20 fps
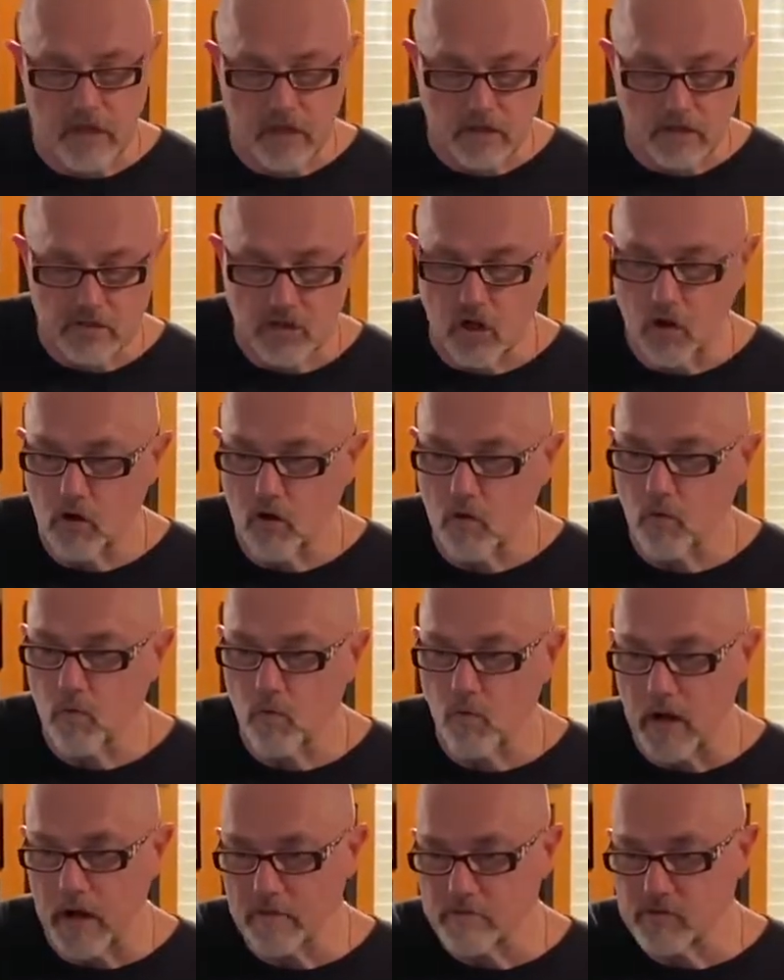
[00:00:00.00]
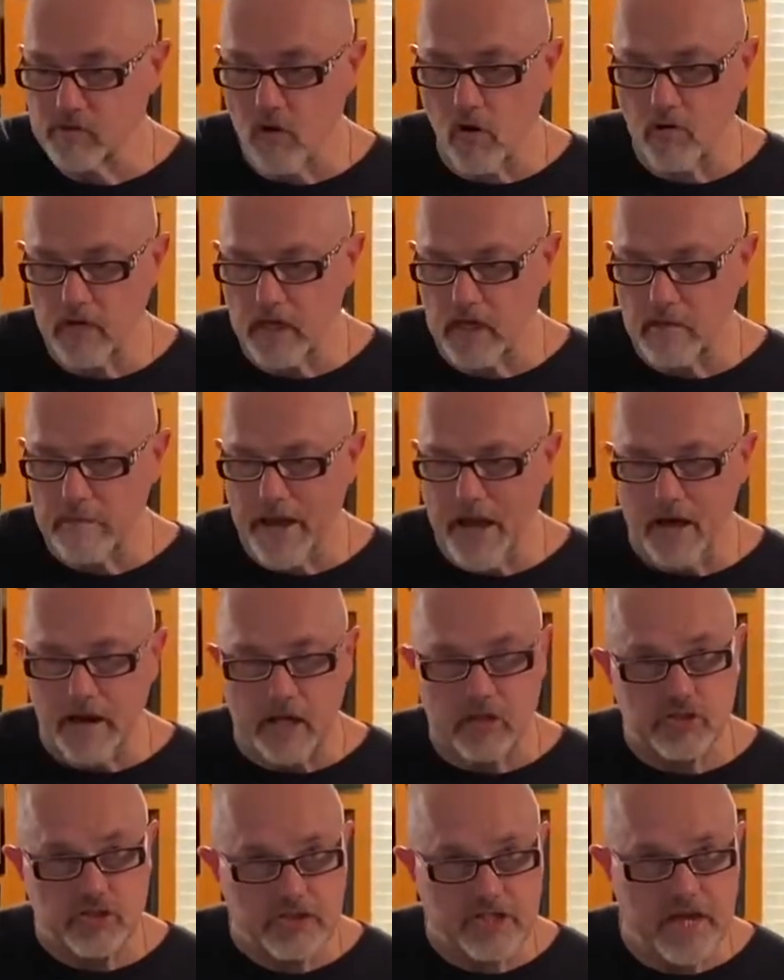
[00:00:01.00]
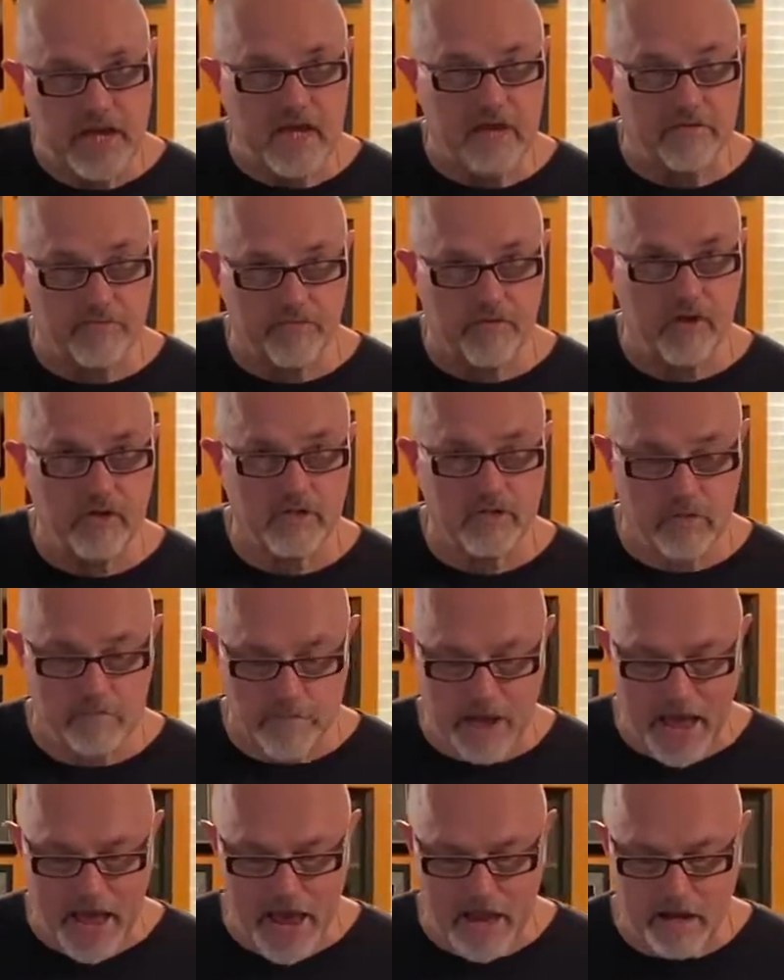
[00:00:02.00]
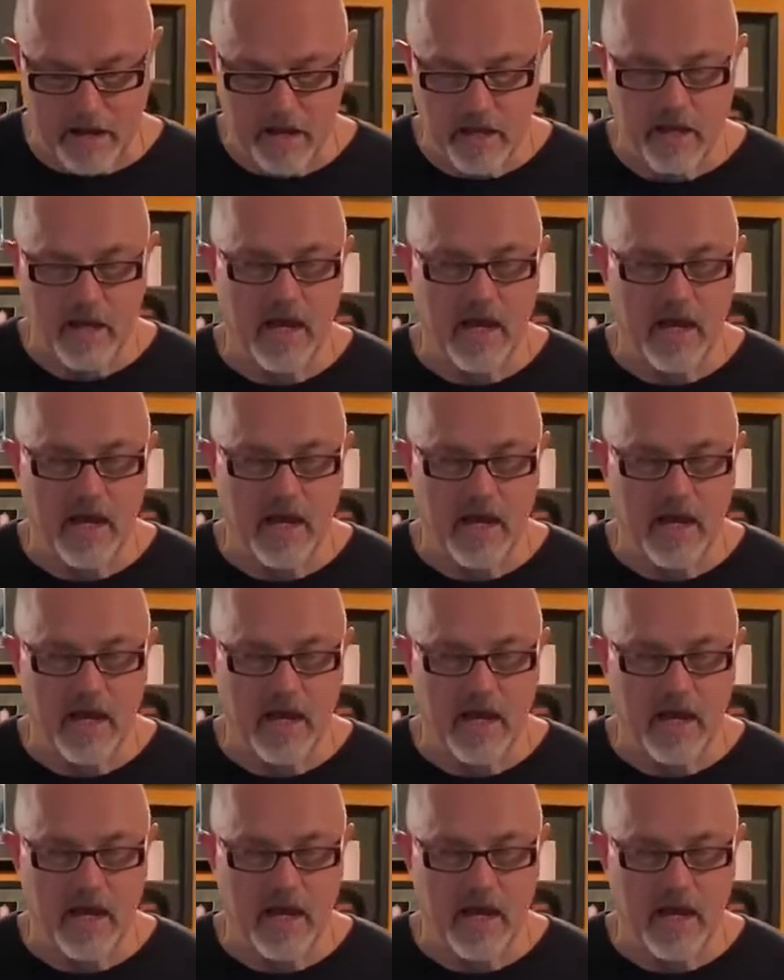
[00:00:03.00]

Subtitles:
So when I'm talking about a shake front to back,